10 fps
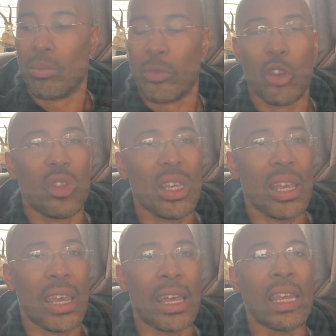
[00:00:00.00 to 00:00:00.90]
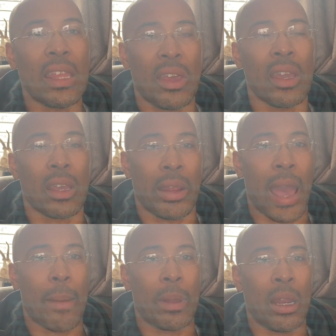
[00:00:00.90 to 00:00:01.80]
You see, anything could
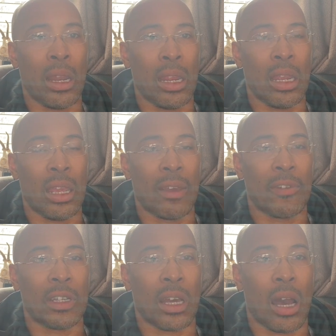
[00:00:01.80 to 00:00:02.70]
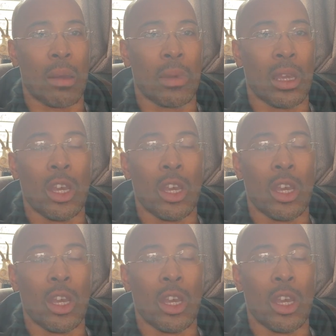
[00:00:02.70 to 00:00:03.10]
happen at any given time.